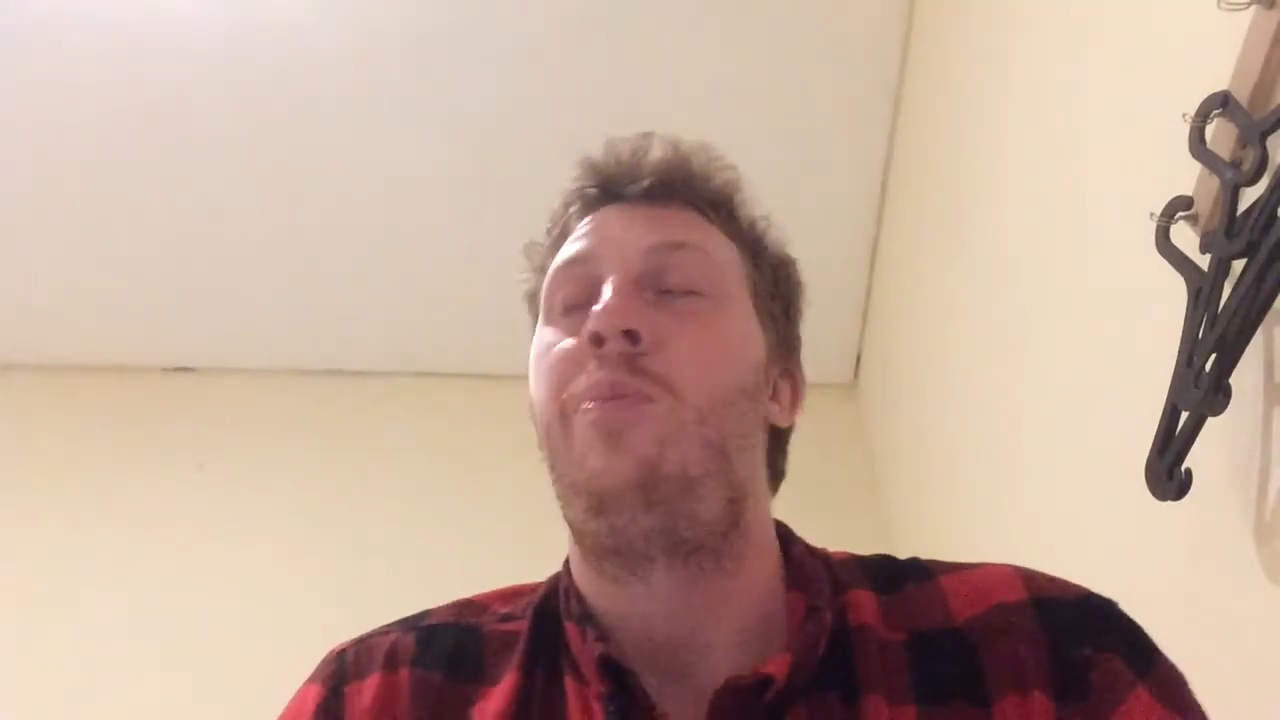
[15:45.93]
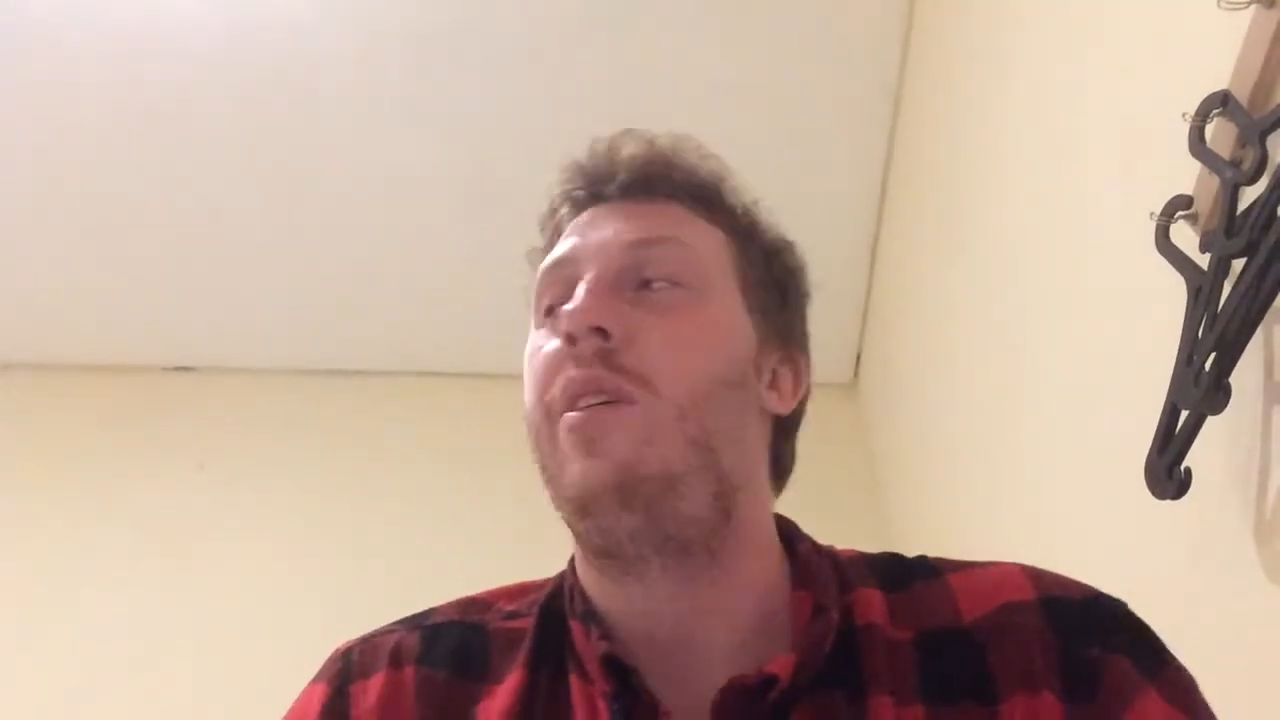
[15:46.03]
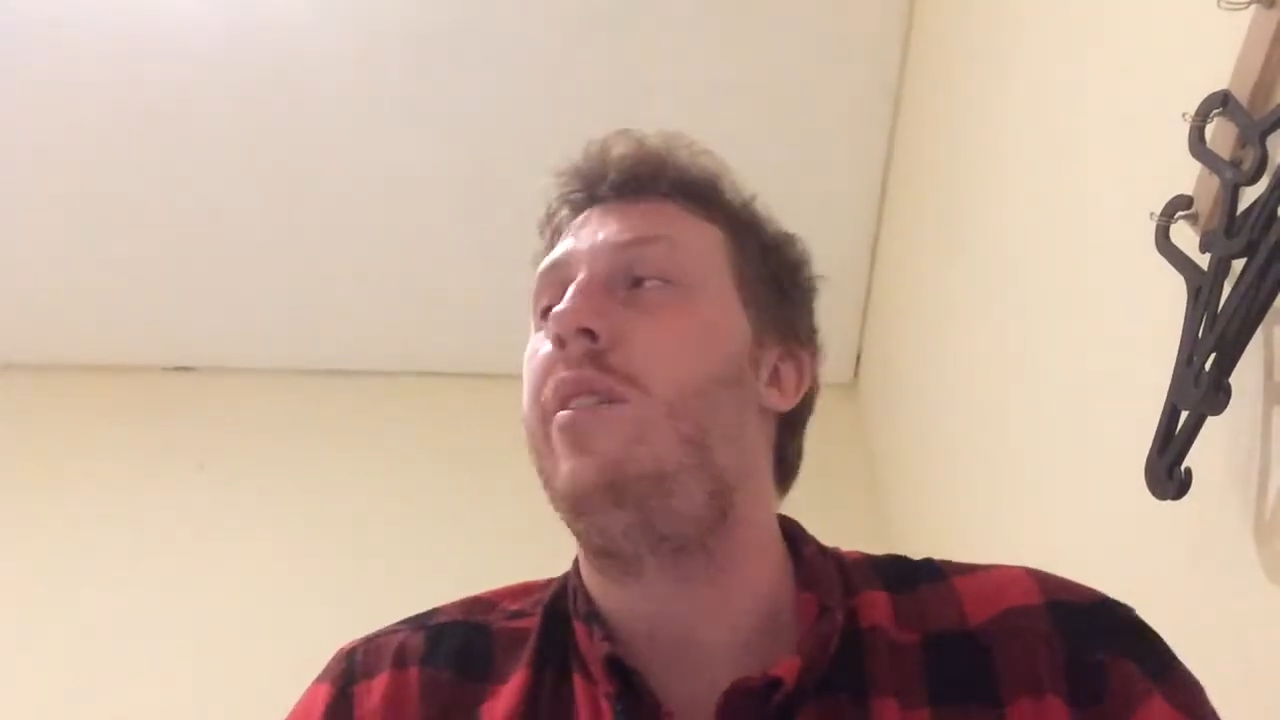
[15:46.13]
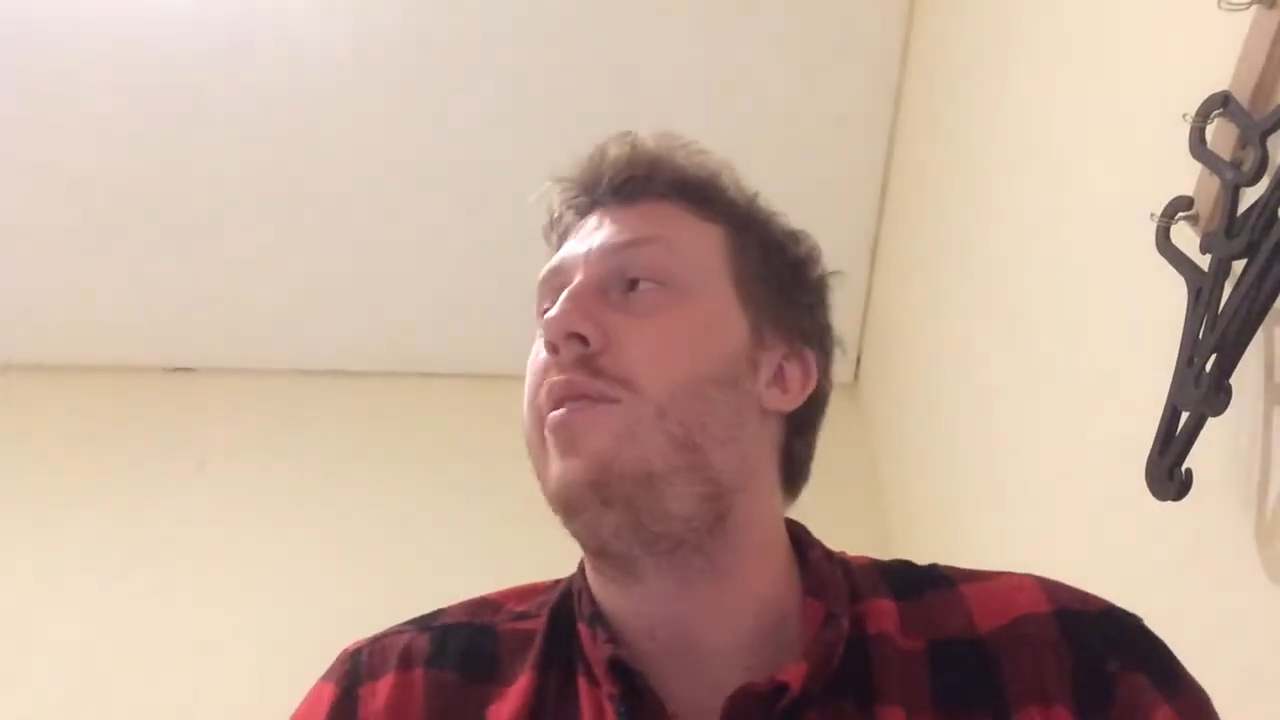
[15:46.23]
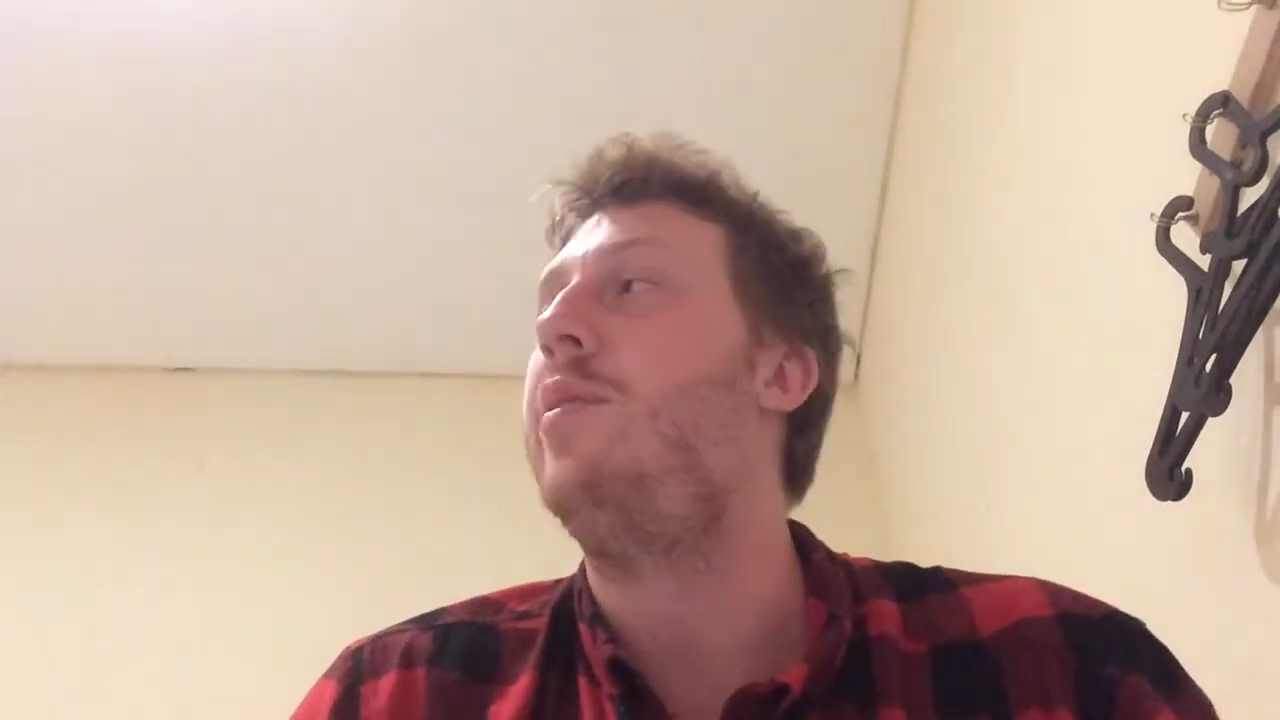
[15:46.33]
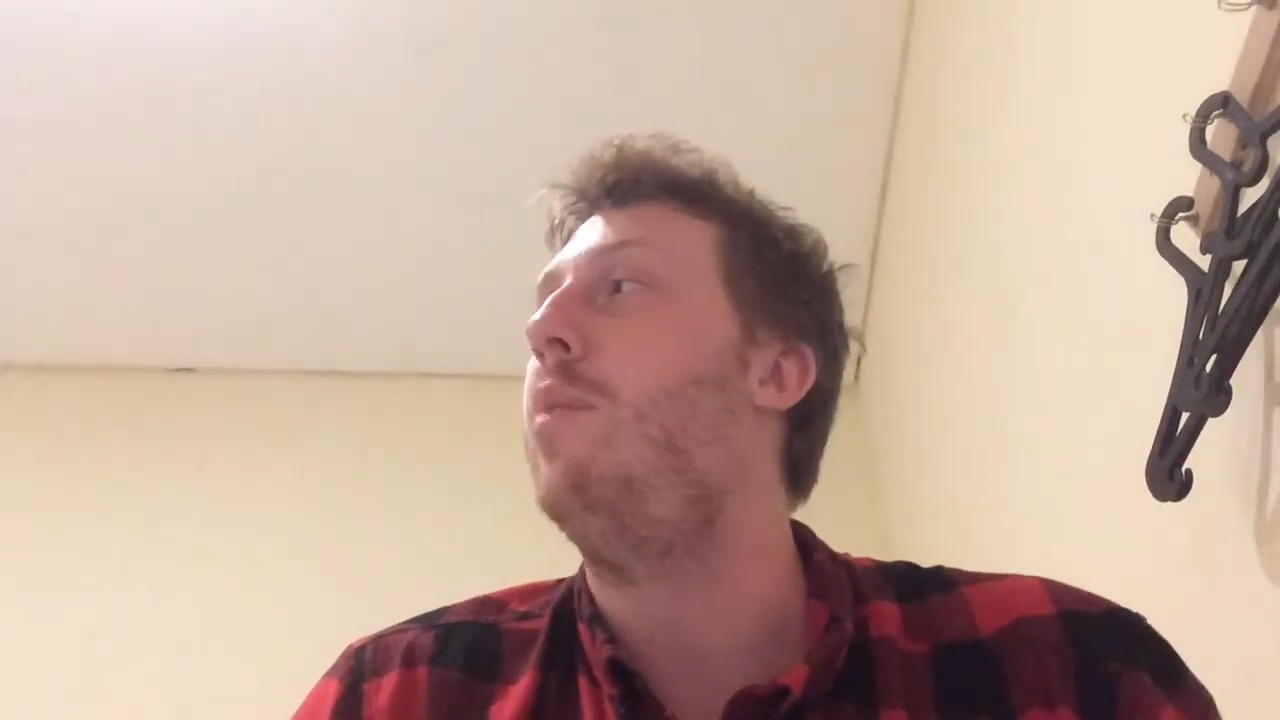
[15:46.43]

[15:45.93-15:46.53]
his